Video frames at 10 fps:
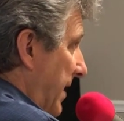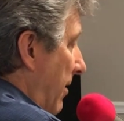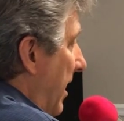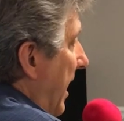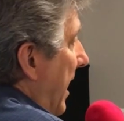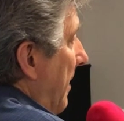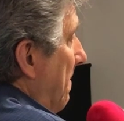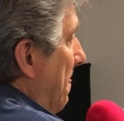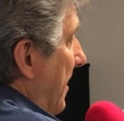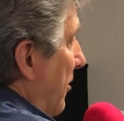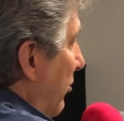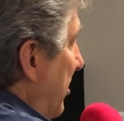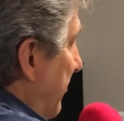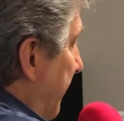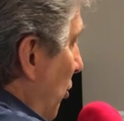Now, the
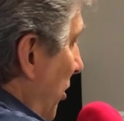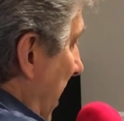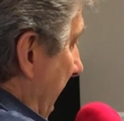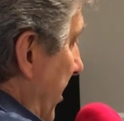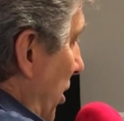reason for that,